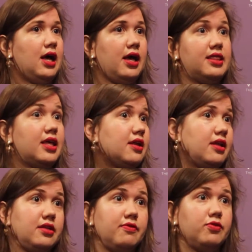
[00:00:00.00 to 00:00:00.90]
and
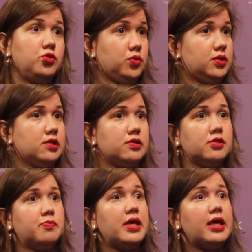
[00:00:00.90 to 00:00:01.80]
then individuals also
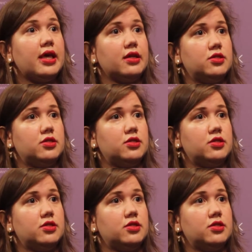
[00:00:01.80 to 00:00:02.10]
speaking